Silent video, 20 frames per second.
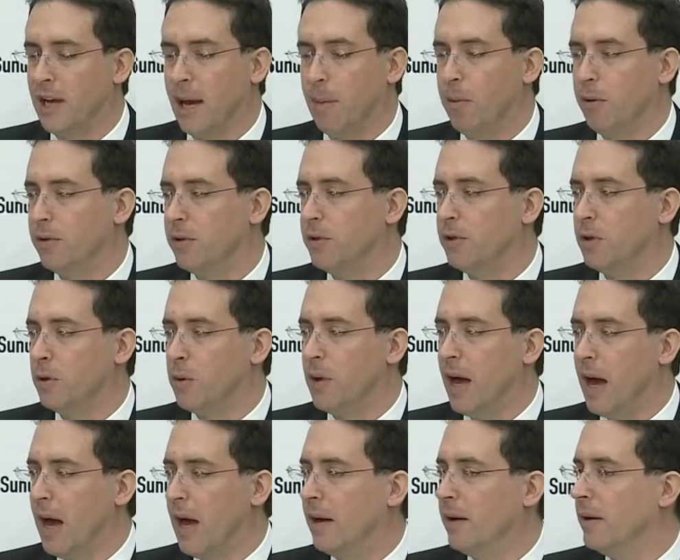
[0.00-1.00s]
able to do
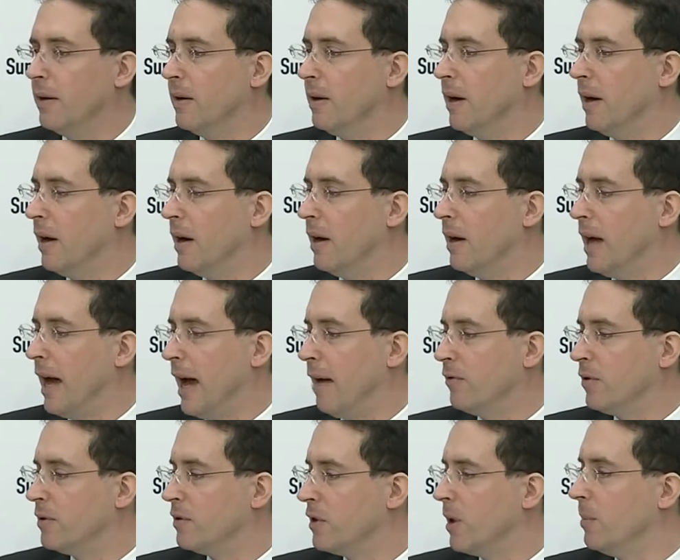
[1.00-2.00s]
that
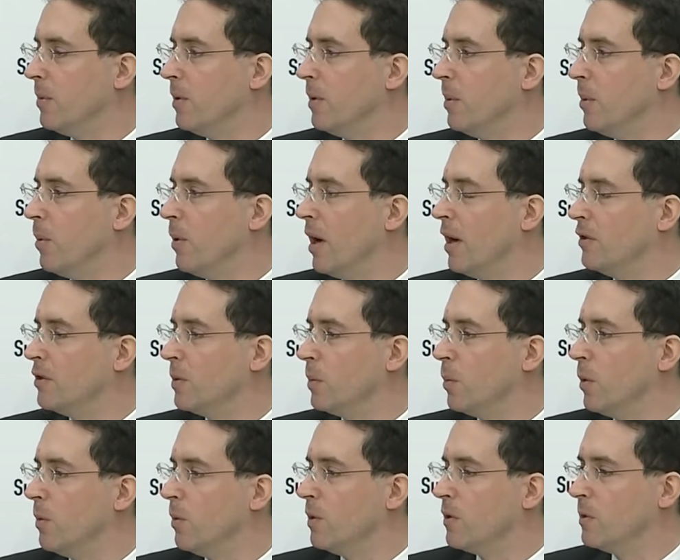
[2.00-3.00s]
after some deliberation
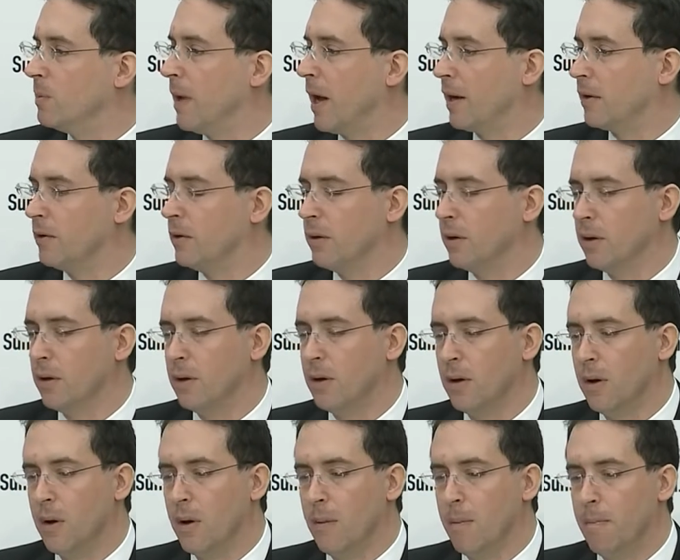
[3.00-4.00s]
with respect to the
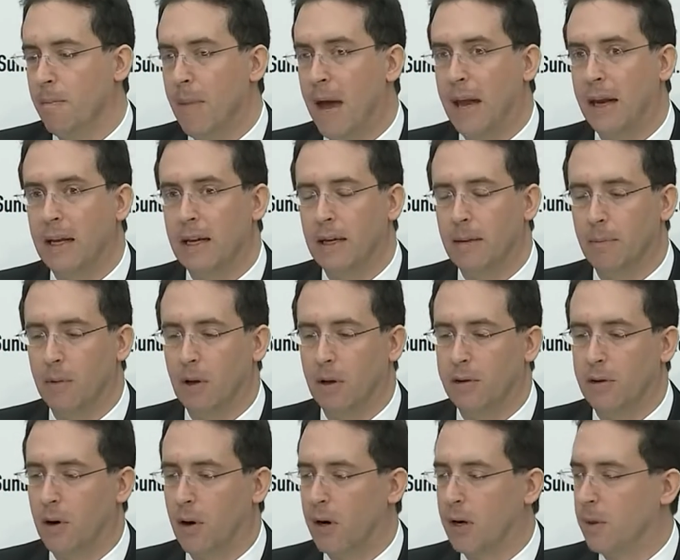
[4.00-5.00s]
many
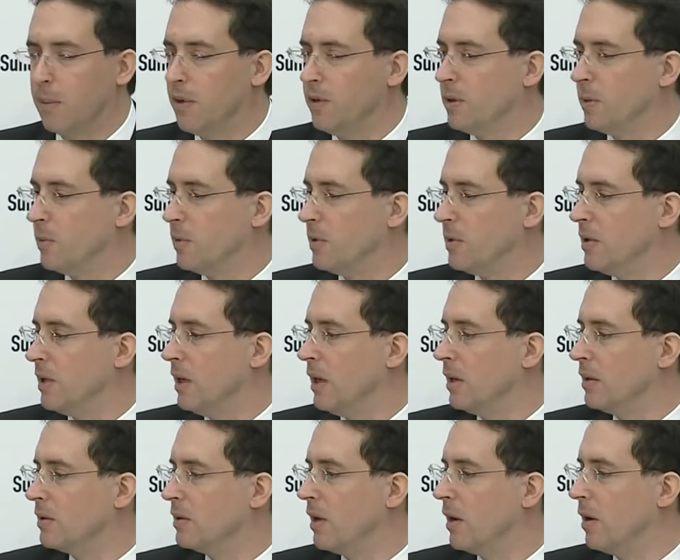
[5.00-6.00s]
military commission
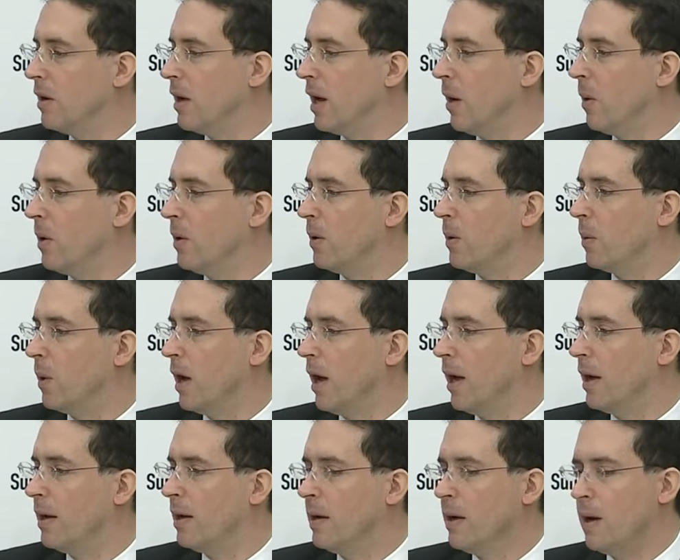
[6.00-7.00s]
proceedings that are now
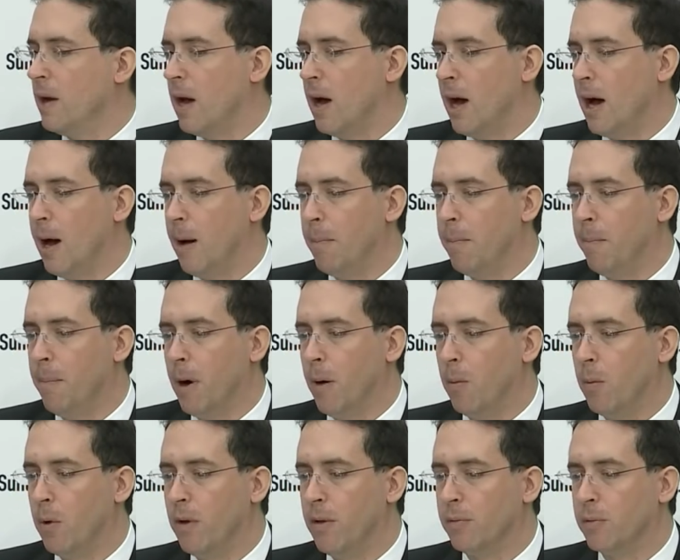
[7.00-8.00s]
underway. But
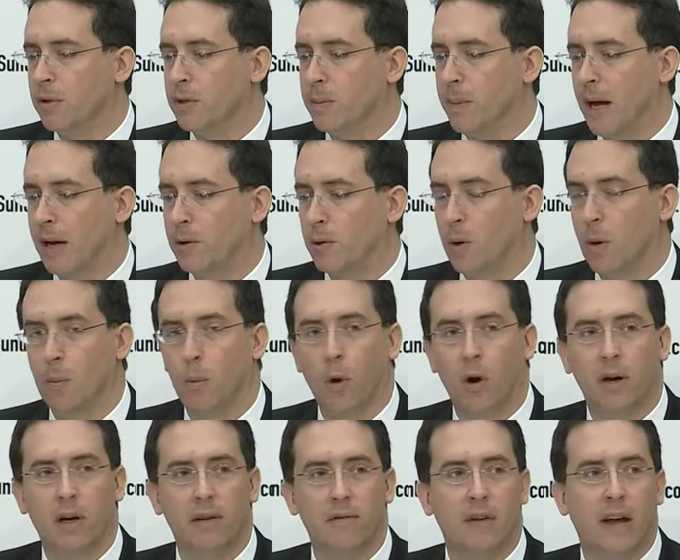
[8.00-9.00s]
with respect to a more
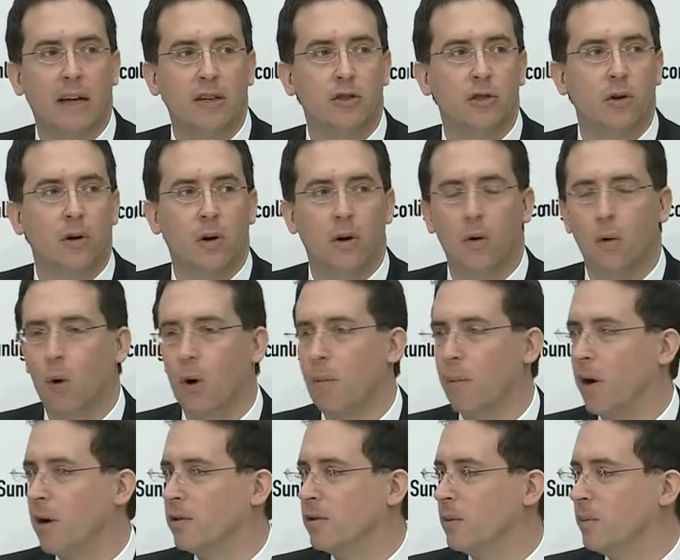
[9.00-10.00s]
conventional
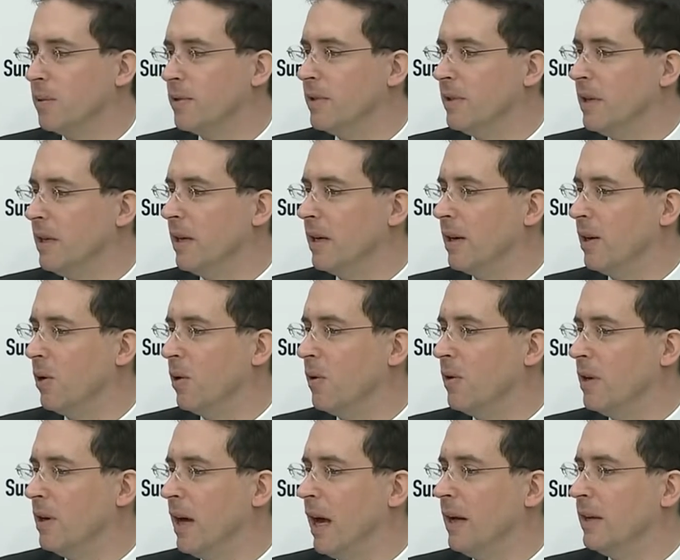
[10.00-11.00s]
court-martial proceeding here in the
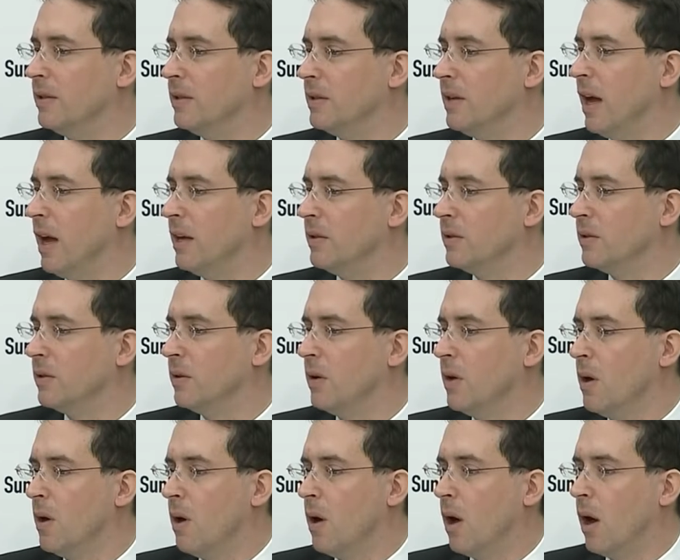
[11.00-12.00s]
United States,
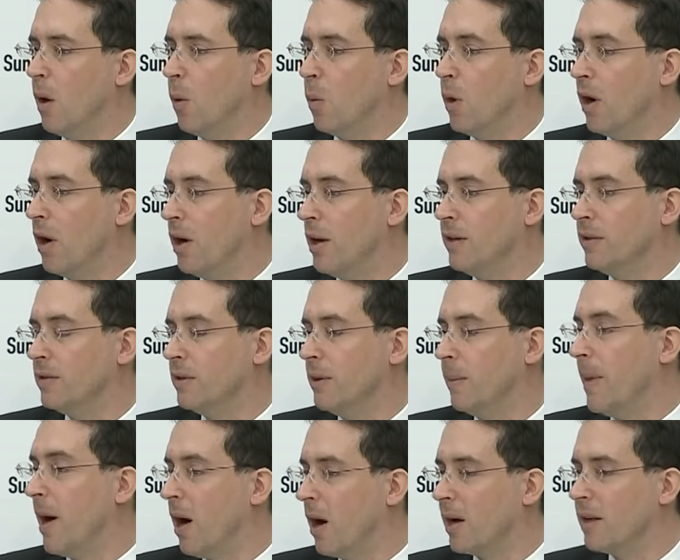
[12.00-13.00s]
where it is an
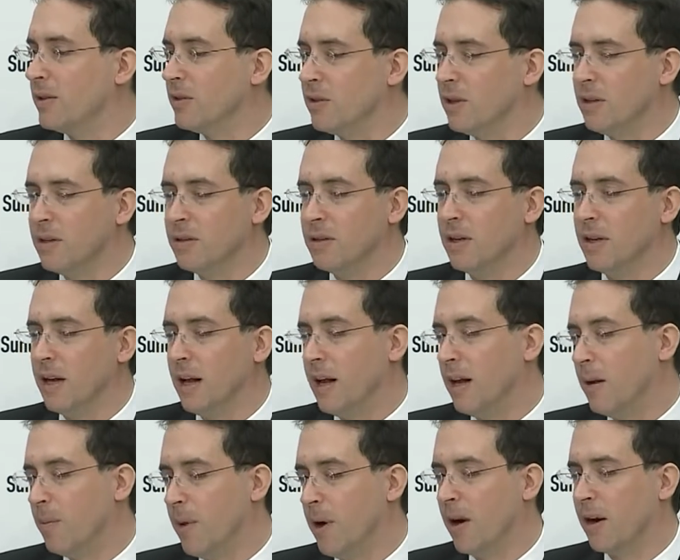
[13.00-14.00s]
American citizen and
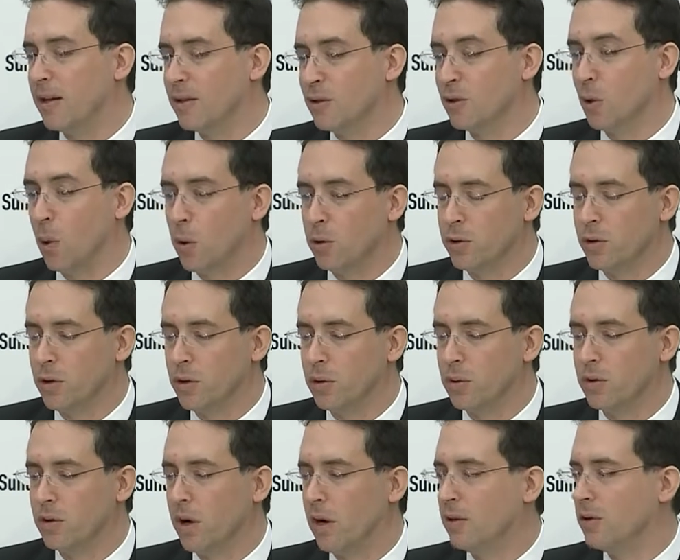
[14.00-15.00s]
an American soldier
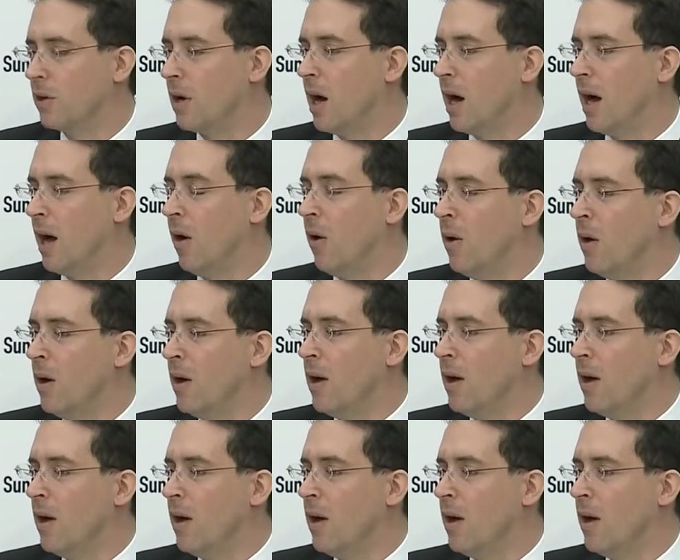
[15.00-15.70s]
who's on trial,